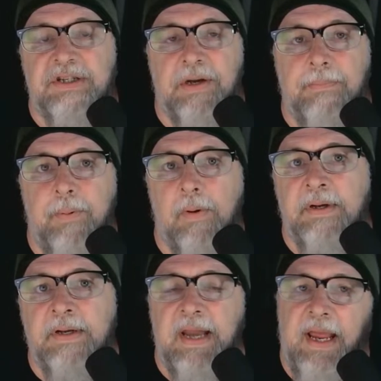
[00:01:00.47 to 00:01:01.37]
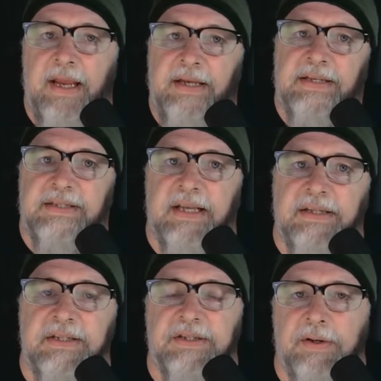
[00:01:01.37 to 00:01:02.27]
an important day to
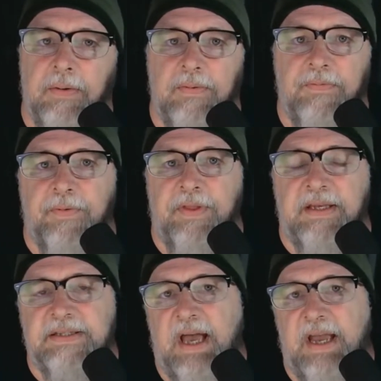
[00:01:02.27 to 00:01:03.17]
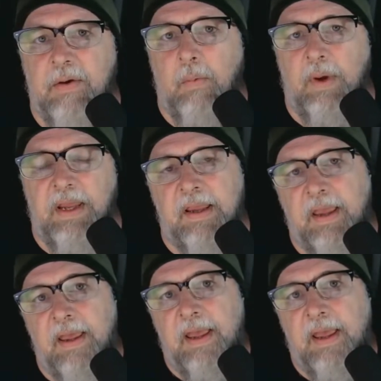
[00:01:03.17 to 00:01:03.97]
set the tone for the entire week.